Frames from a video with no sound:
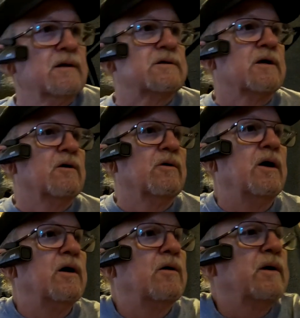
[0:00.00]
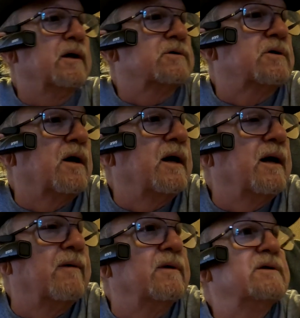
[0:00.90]
So what else do I
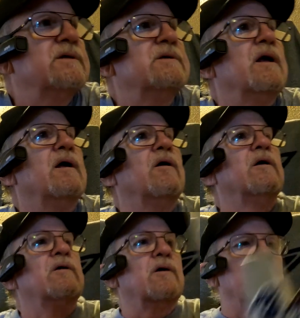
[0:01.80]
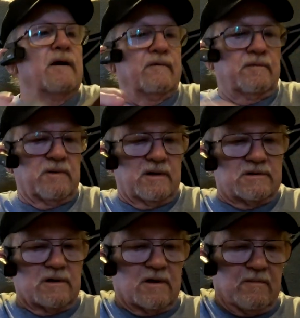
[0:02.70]
have? This is not autographed, but
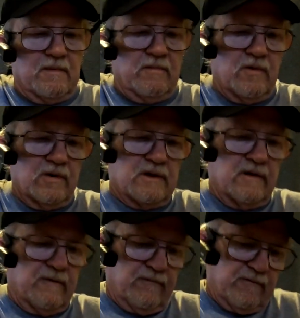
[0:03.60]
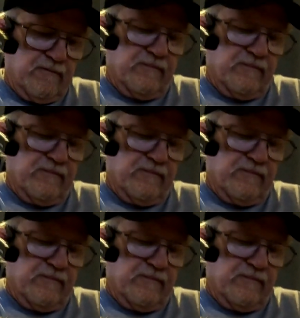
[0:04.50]
it's a commemorative.